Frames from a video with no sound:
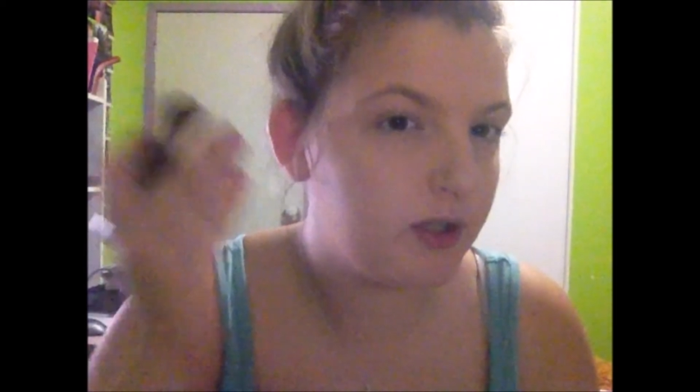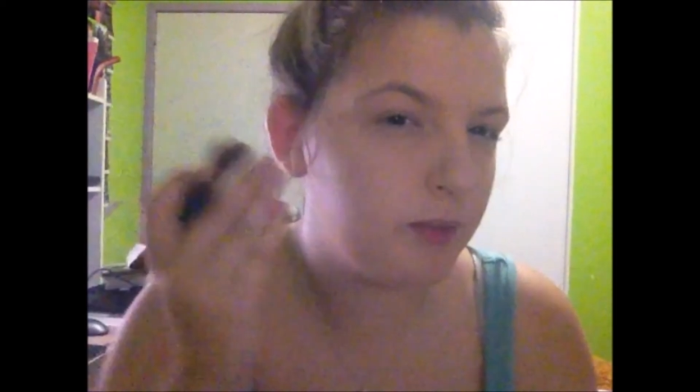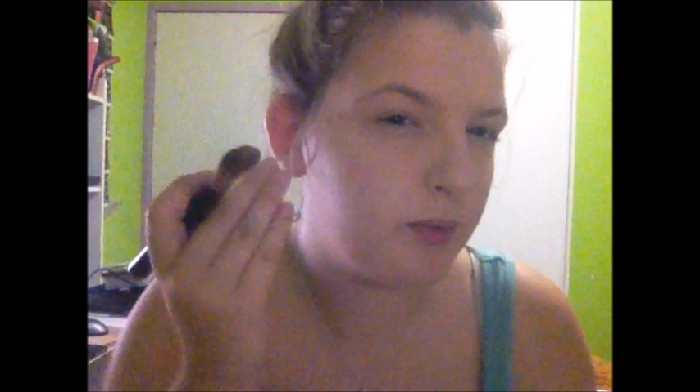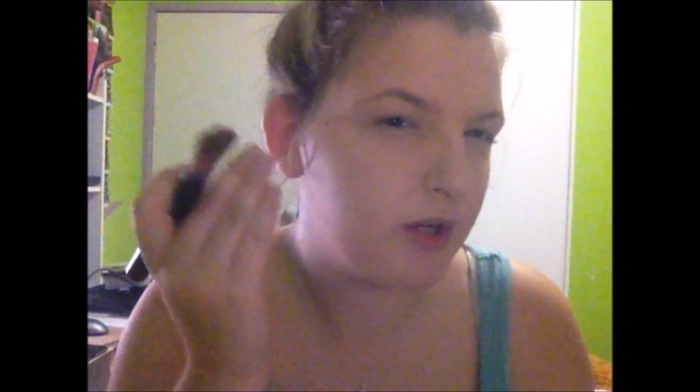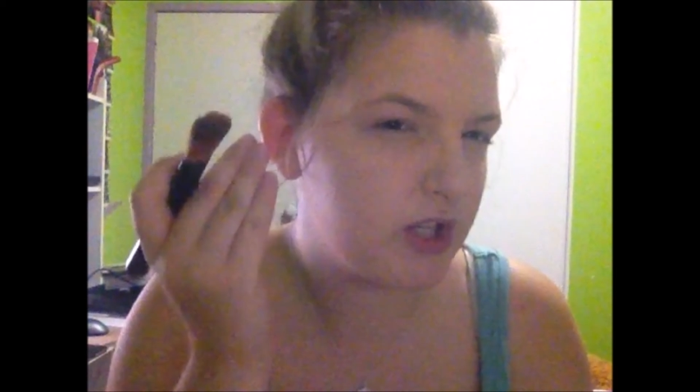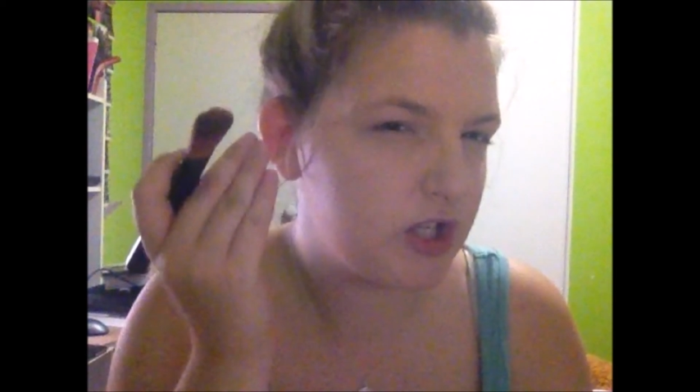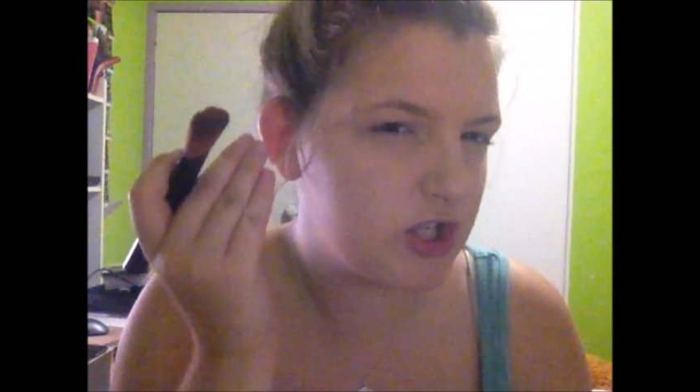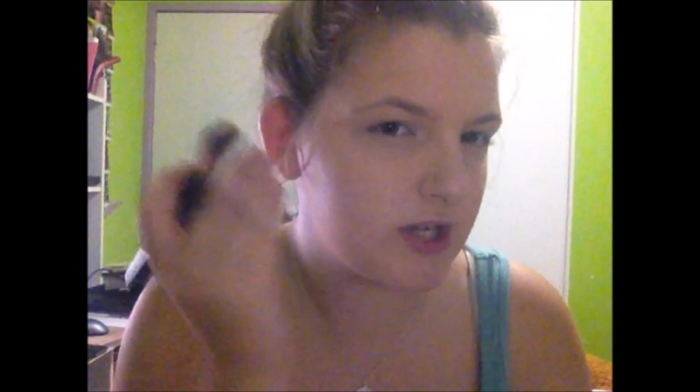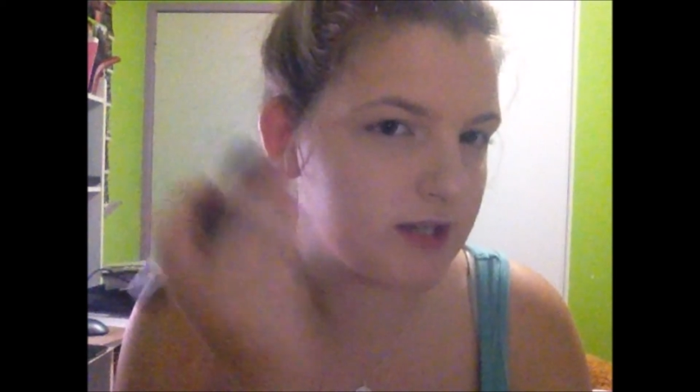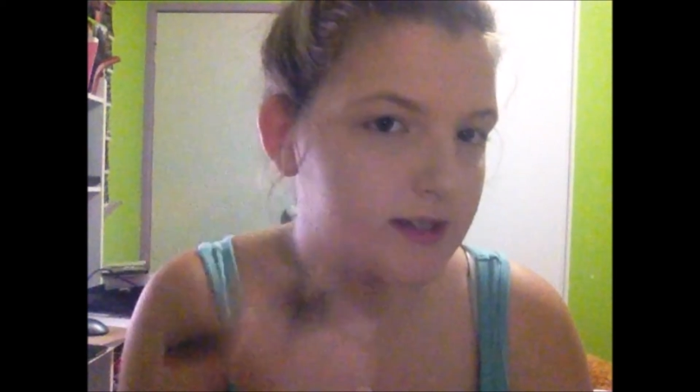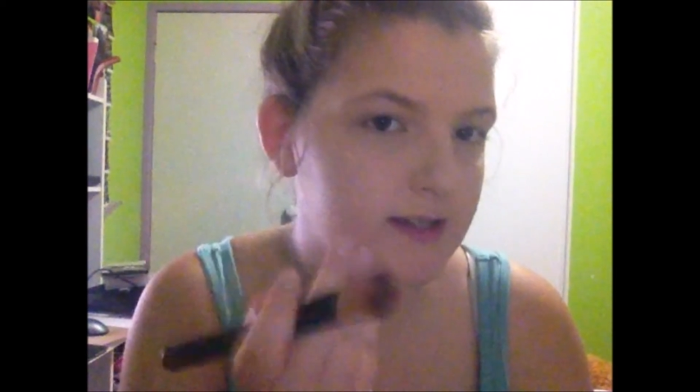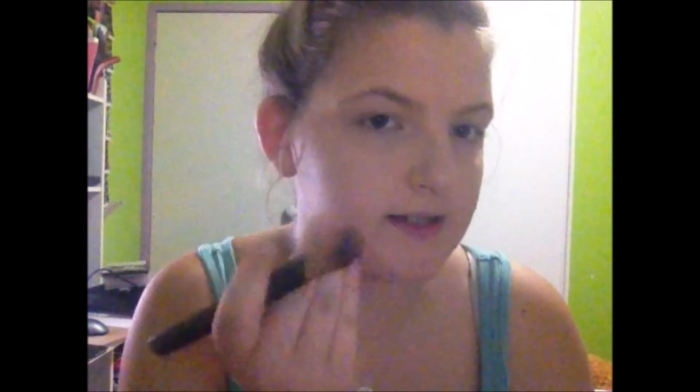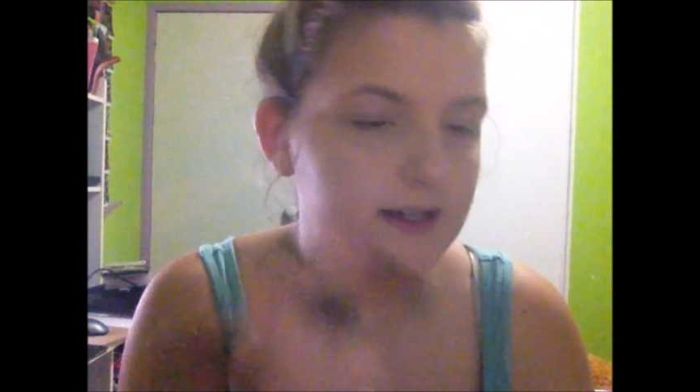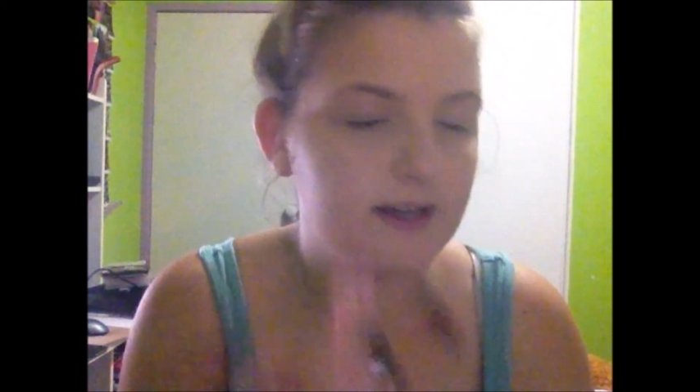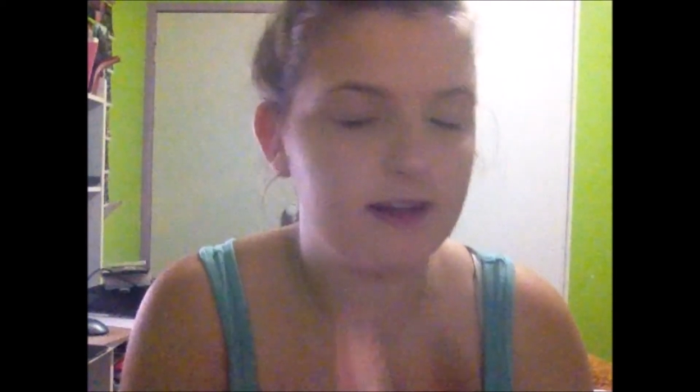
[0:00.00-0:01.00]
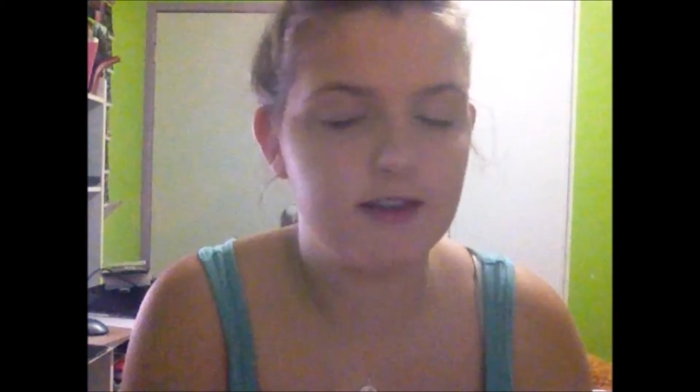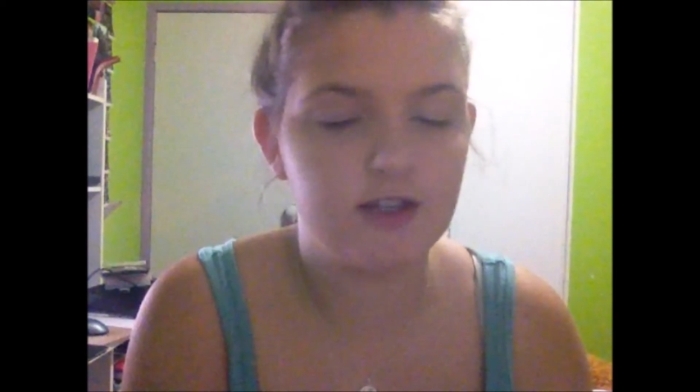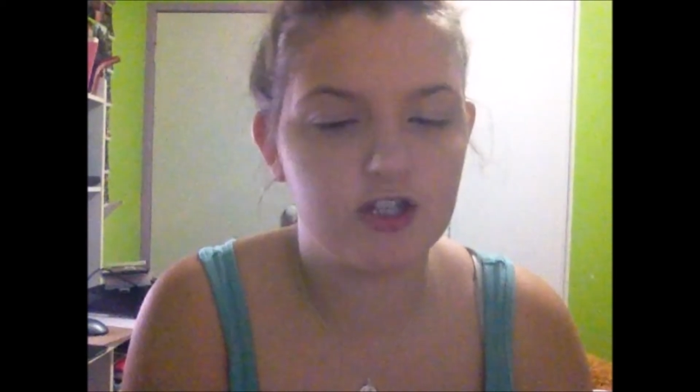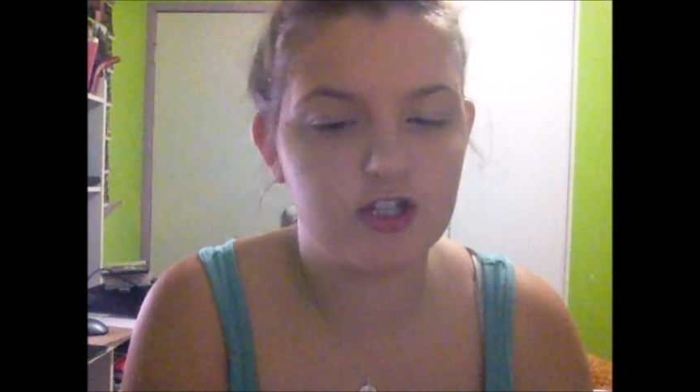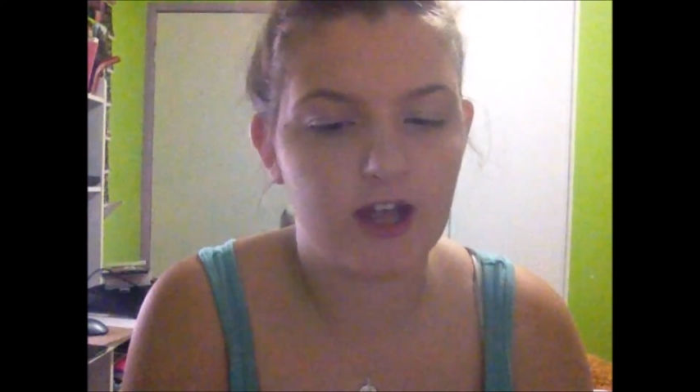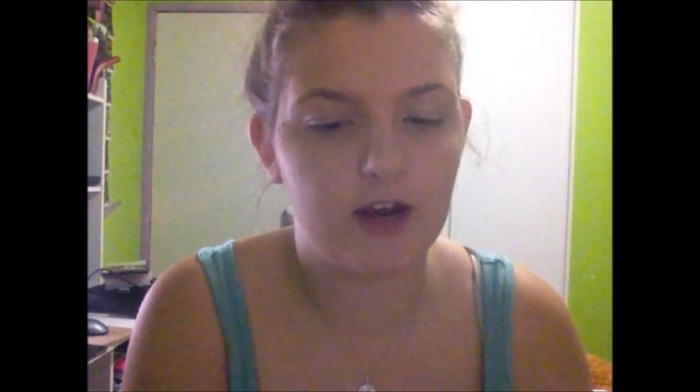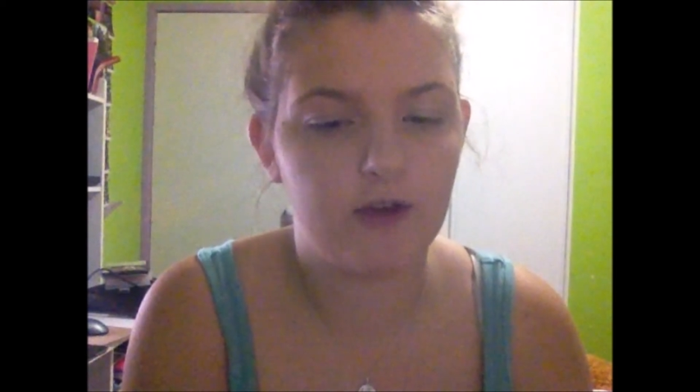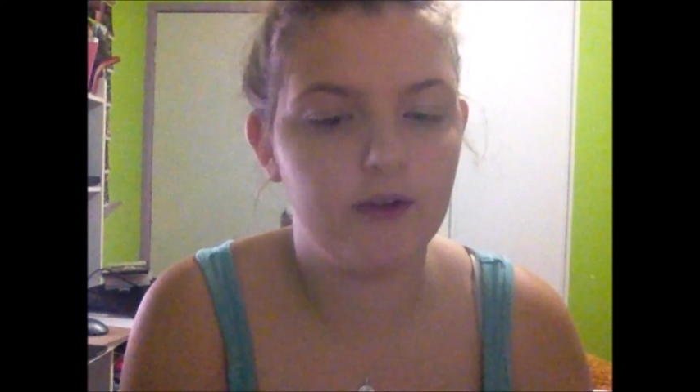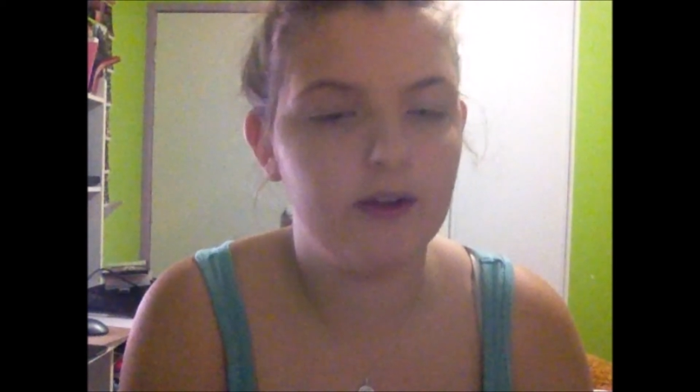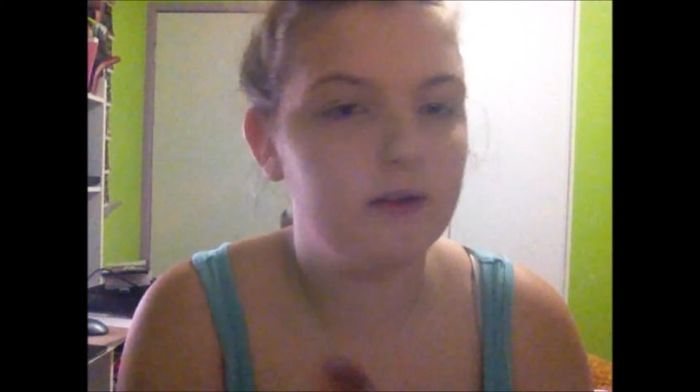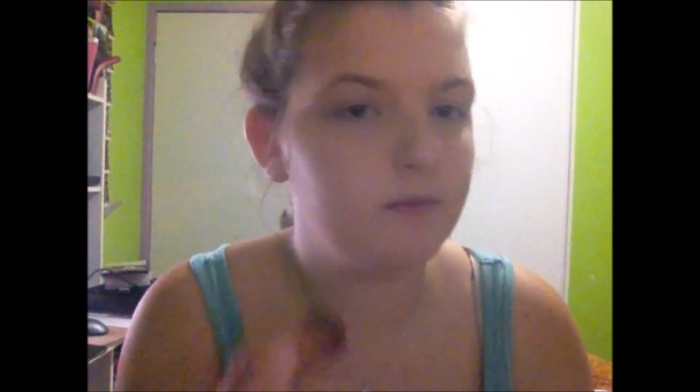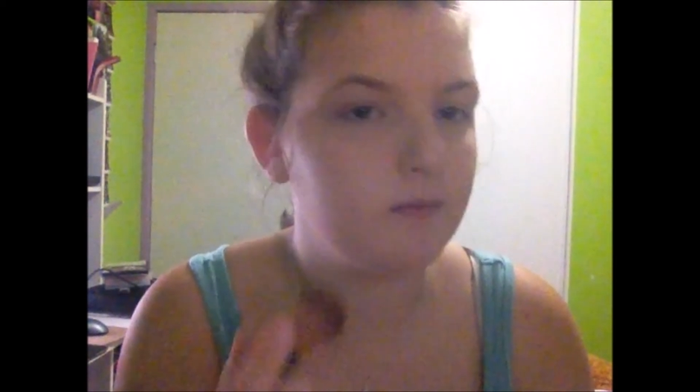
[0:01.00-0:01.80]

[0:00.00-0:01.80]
you put it just underneath to shadow it.